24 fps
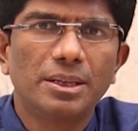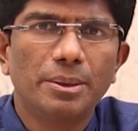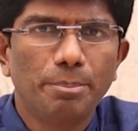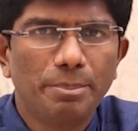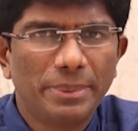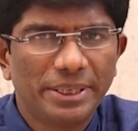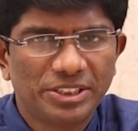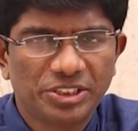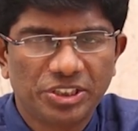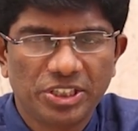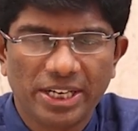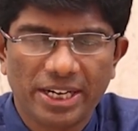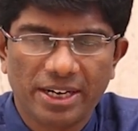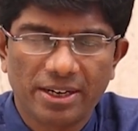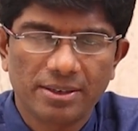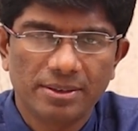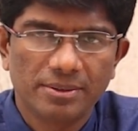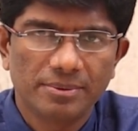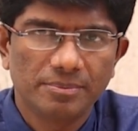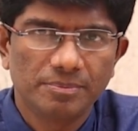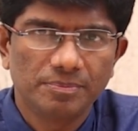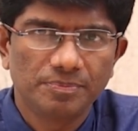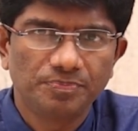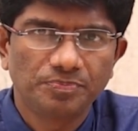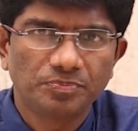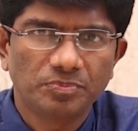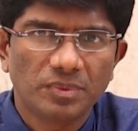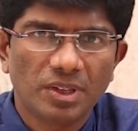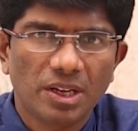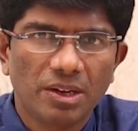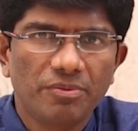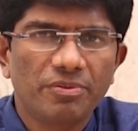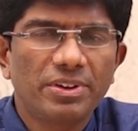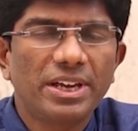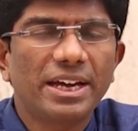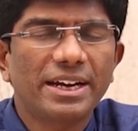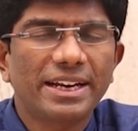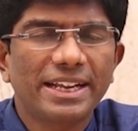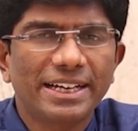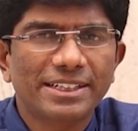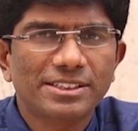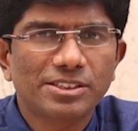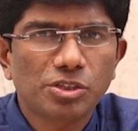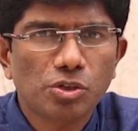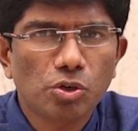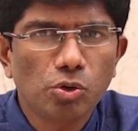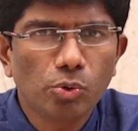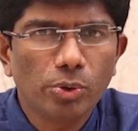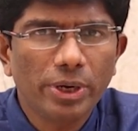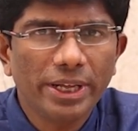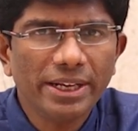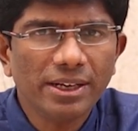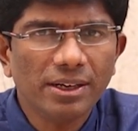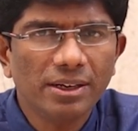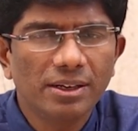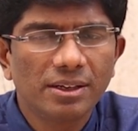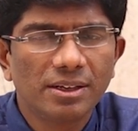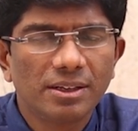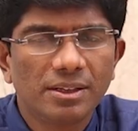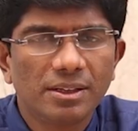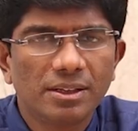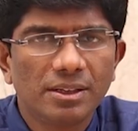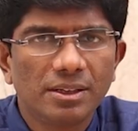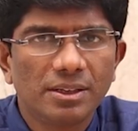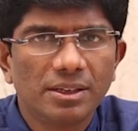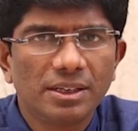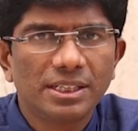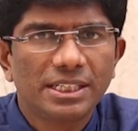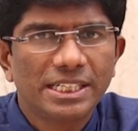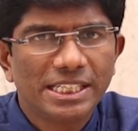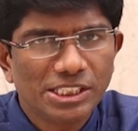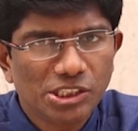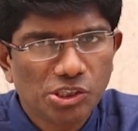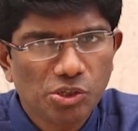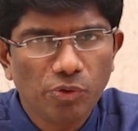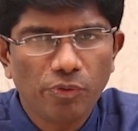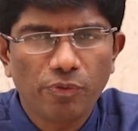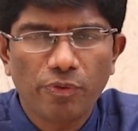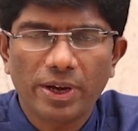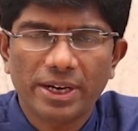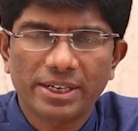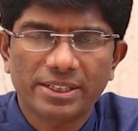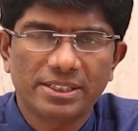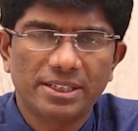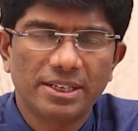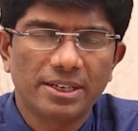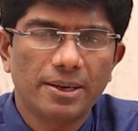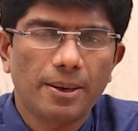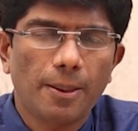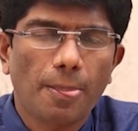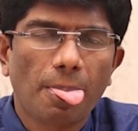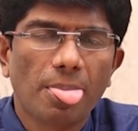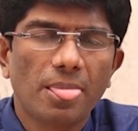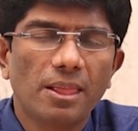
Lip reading: mixture. We are excluding tissue factor.